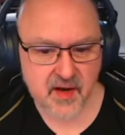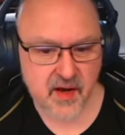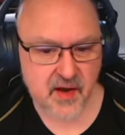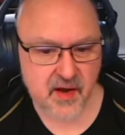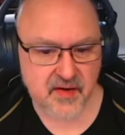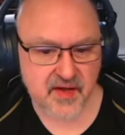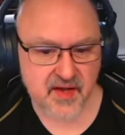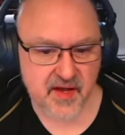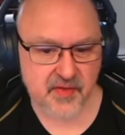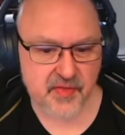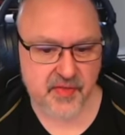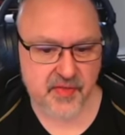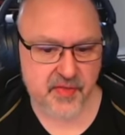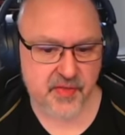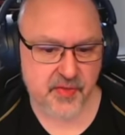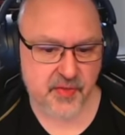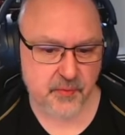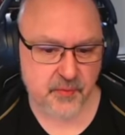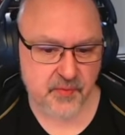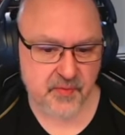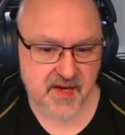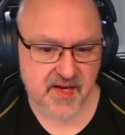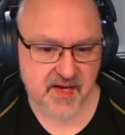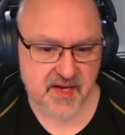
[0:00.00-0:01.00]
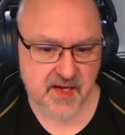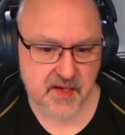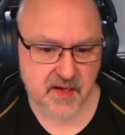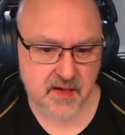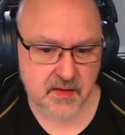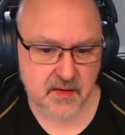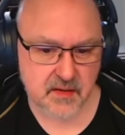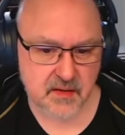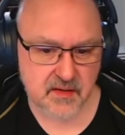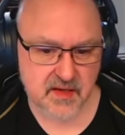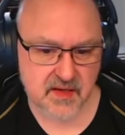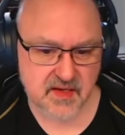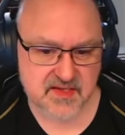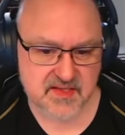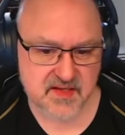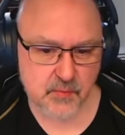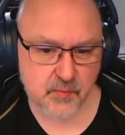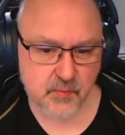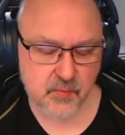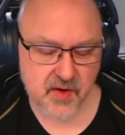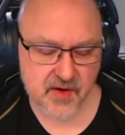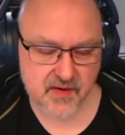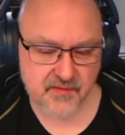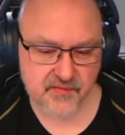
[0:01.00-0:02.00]
Okay, three is
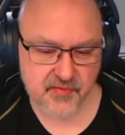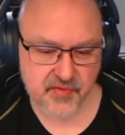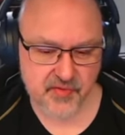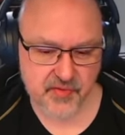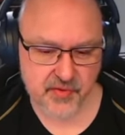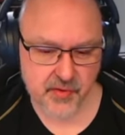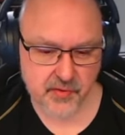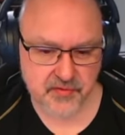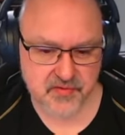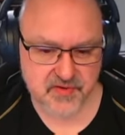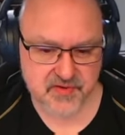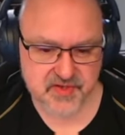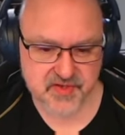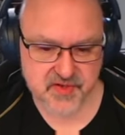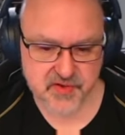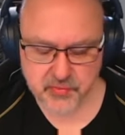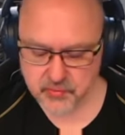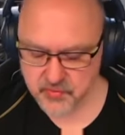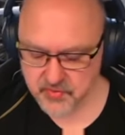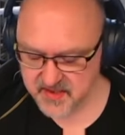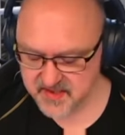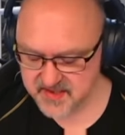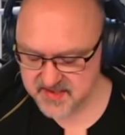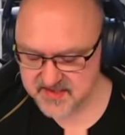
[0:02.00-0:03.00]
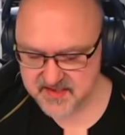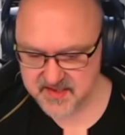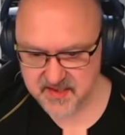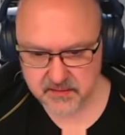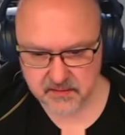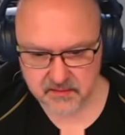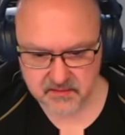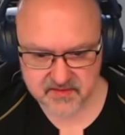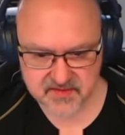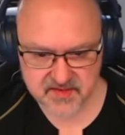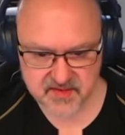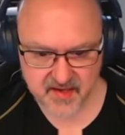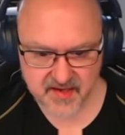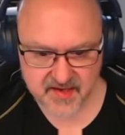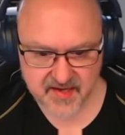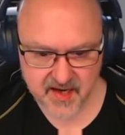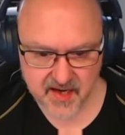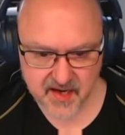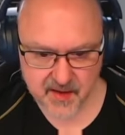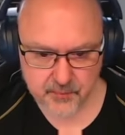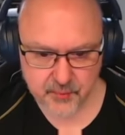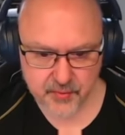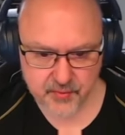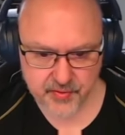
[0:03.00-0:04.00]
in one of those three cells. I
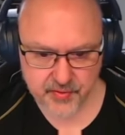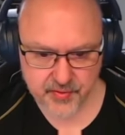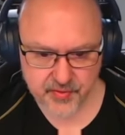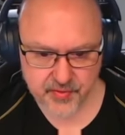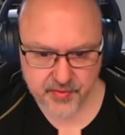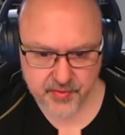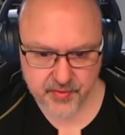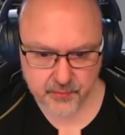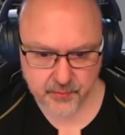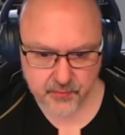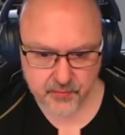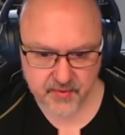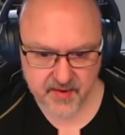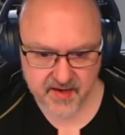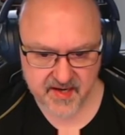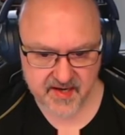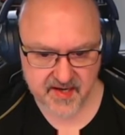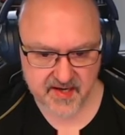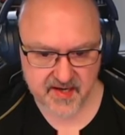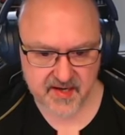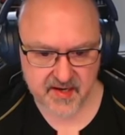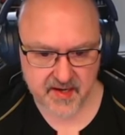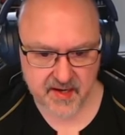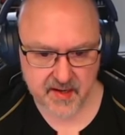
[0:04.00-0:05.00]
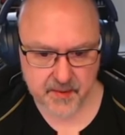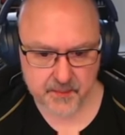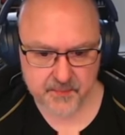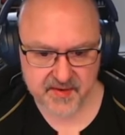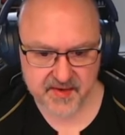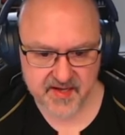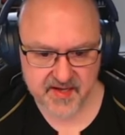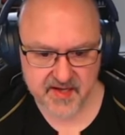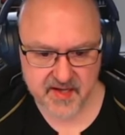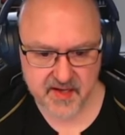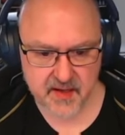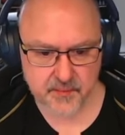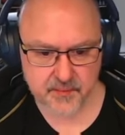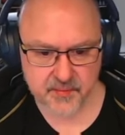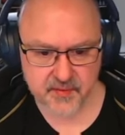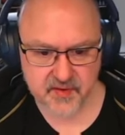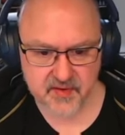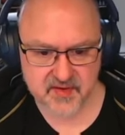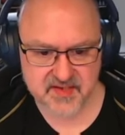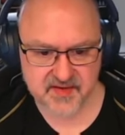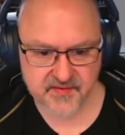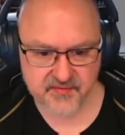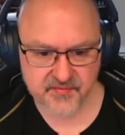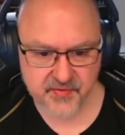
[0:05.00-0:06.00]
can't put three up here
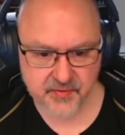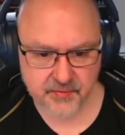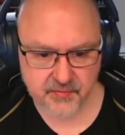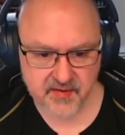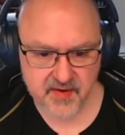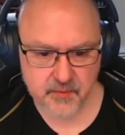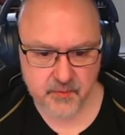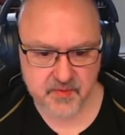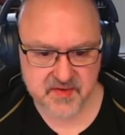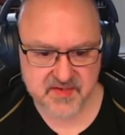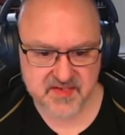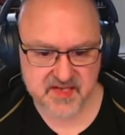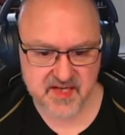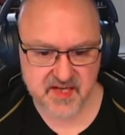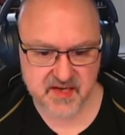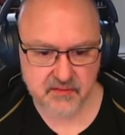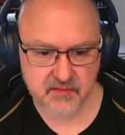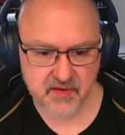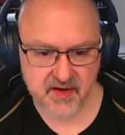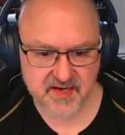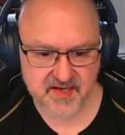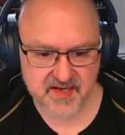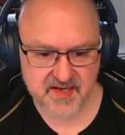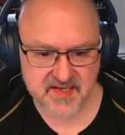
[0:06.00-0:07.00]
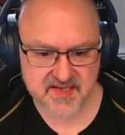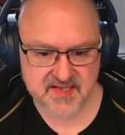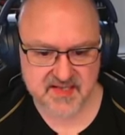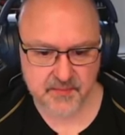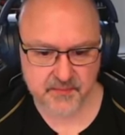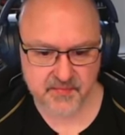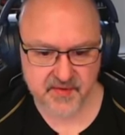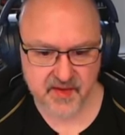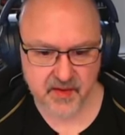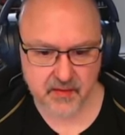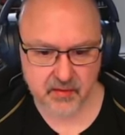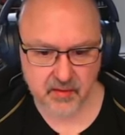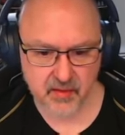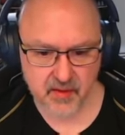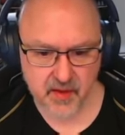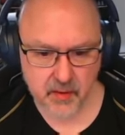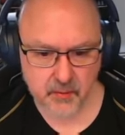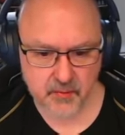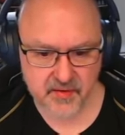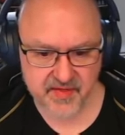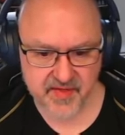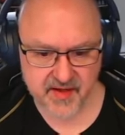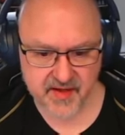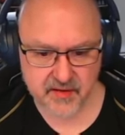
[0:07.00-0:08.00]
because if three was here, I'd need something
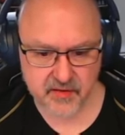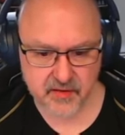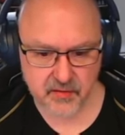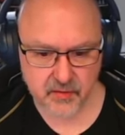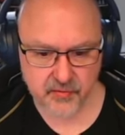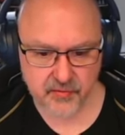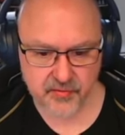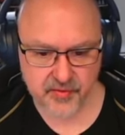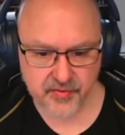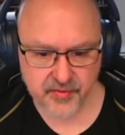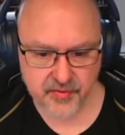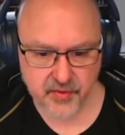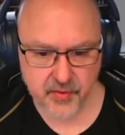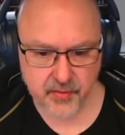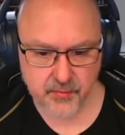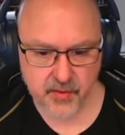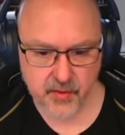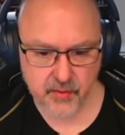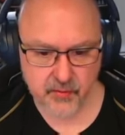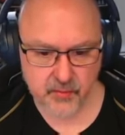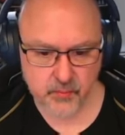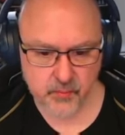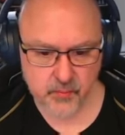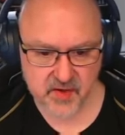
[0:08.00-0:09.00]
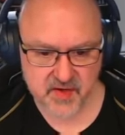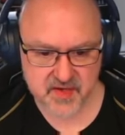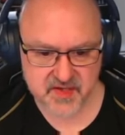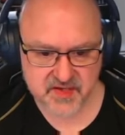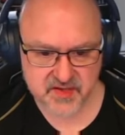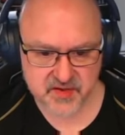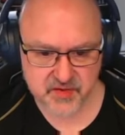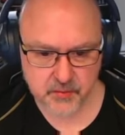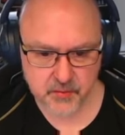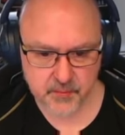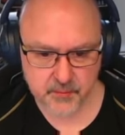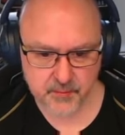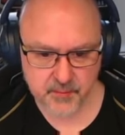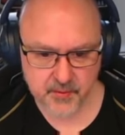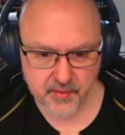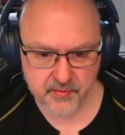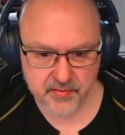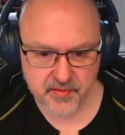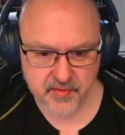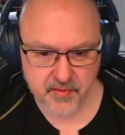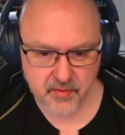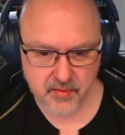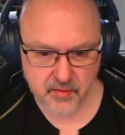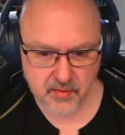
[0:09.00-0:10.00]
lower than it on the thermo and one or two are
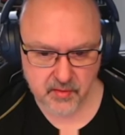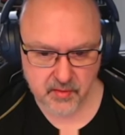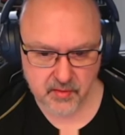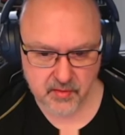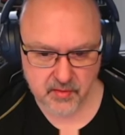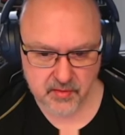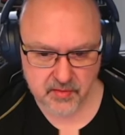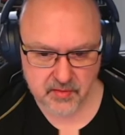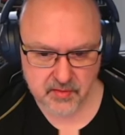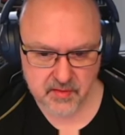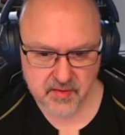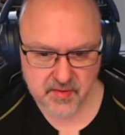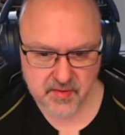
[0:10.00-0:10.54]
both gone.